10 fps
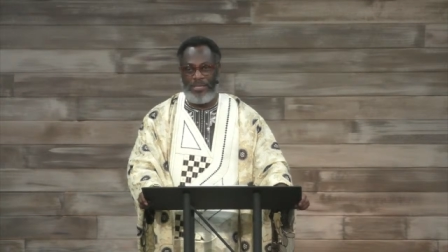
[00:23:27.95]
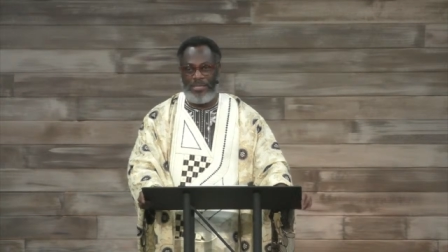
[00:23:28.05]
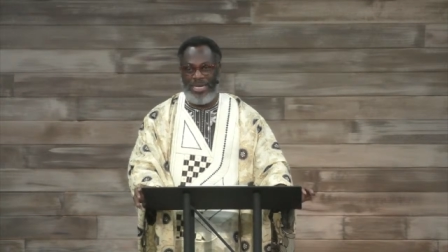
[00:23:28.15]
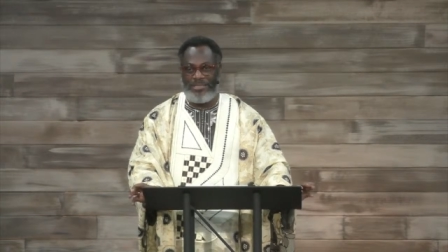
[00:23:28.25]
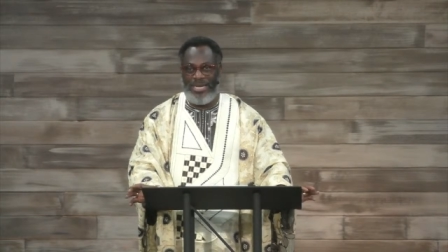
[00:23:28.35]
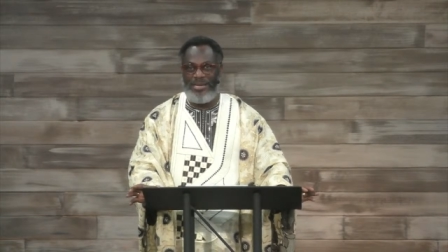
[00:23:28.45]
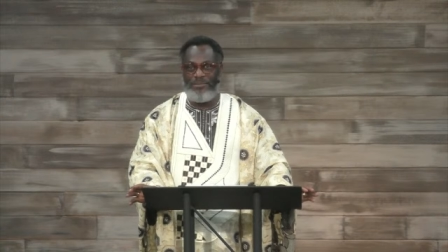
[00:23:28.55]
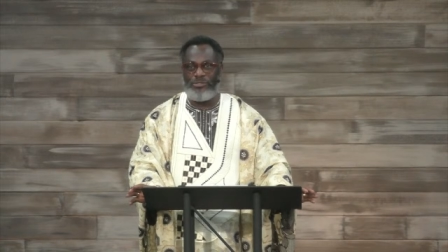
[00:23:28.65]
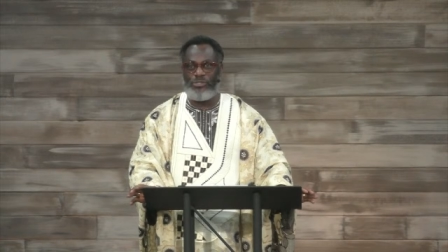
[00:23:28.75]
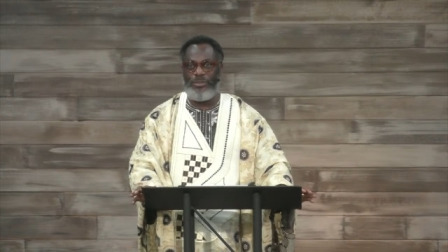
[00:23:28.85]
There are
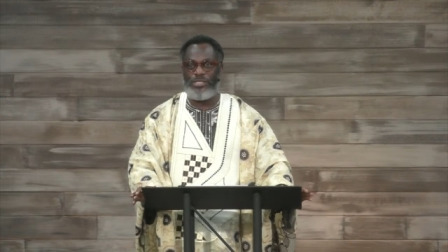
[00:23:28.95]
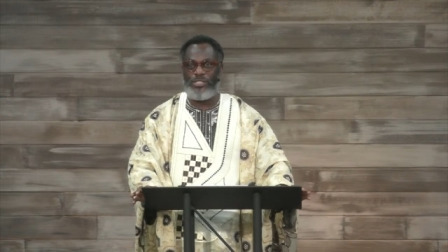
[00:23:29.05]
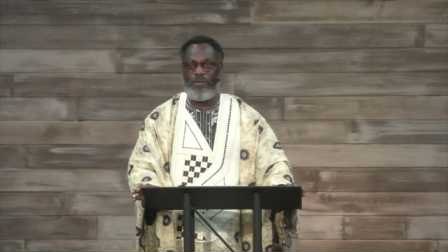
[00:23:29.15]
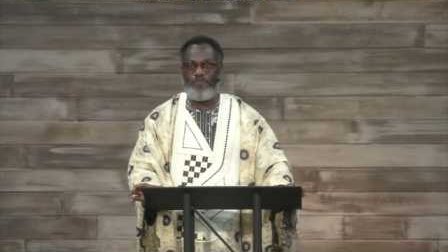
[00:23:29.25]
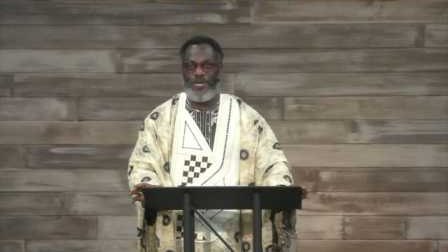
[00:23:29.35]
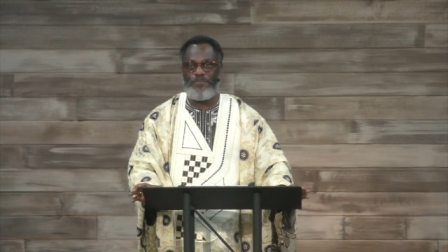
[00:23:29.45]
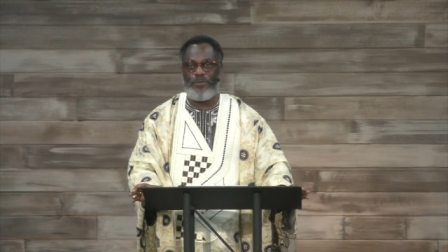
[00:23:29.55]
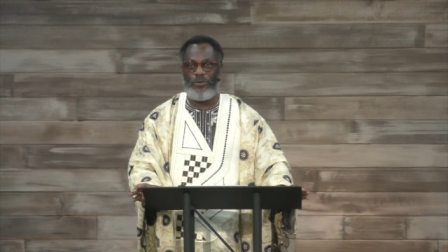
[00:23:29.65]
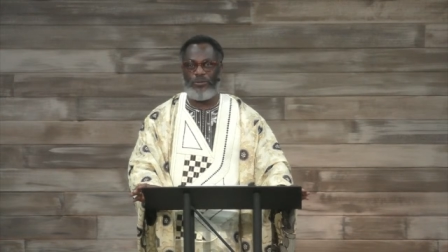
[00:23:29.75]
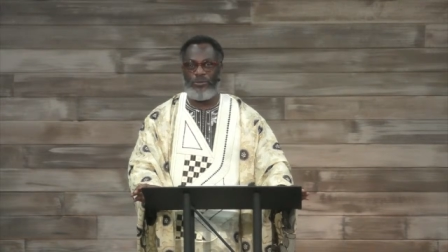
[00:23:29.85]
times you may see
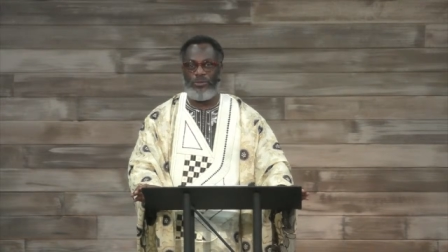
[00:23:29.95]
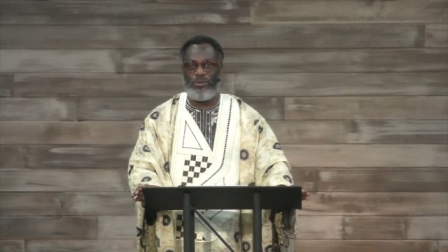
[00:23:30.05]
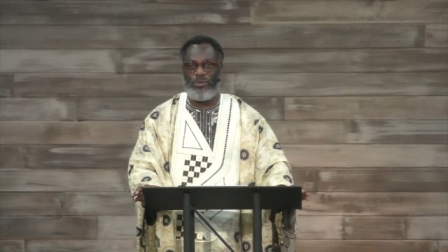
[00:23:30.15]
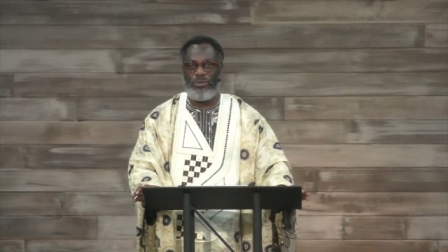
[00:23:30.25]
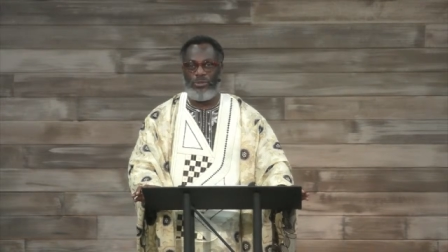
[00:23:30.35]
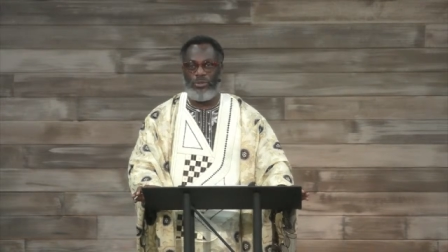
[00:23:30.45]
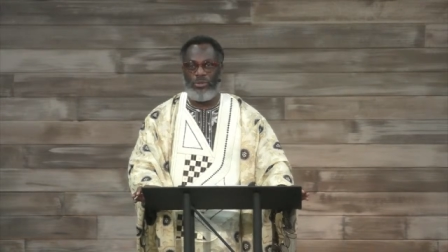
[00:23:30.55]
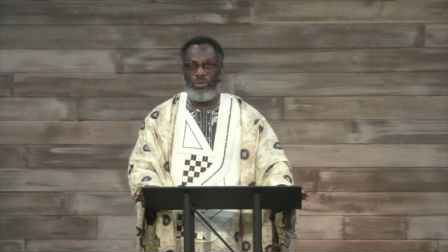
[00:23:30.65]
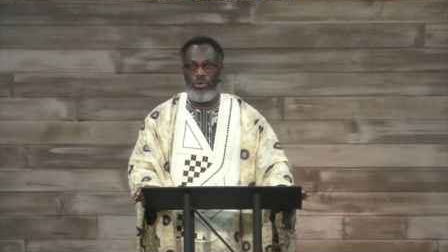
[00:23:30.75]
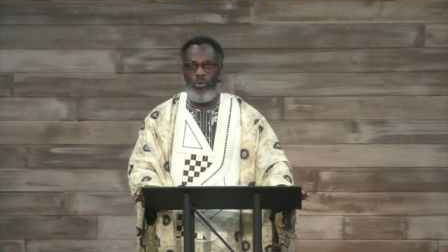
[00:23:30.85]
people
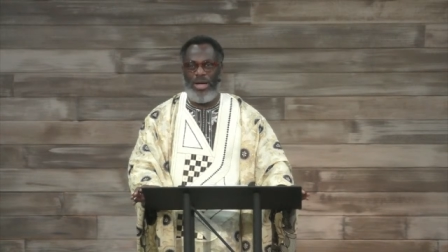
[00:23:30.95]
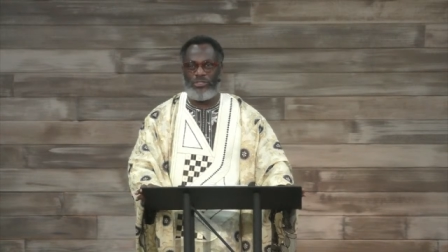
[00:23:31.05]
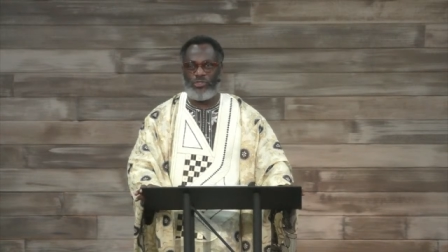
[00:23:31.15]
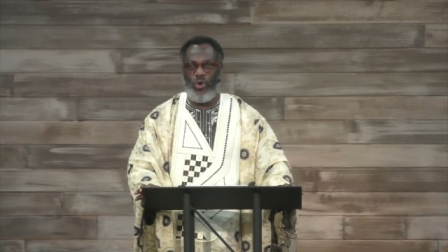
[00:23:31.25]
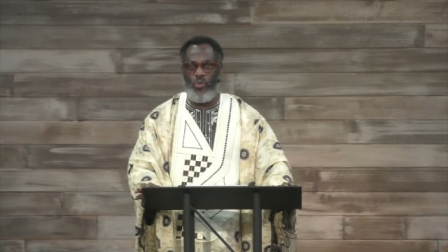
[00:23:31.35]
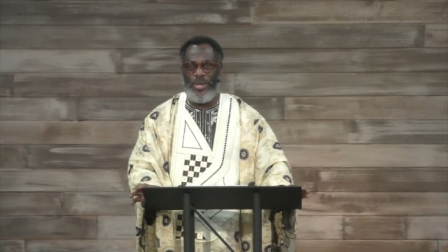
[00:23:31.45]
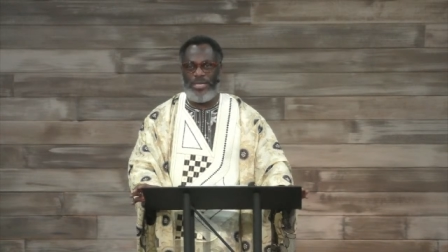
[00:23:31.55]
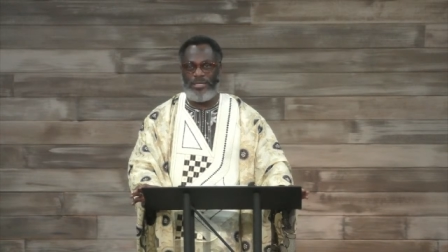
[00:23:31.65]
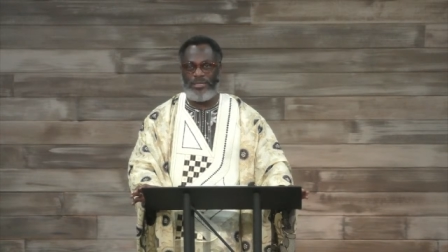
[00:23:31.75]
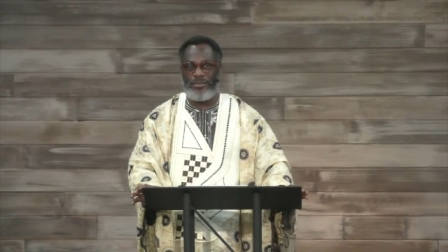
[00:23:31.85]
who are so
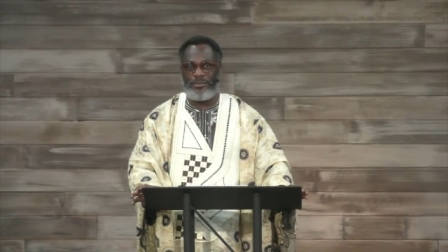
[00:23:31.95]
weak,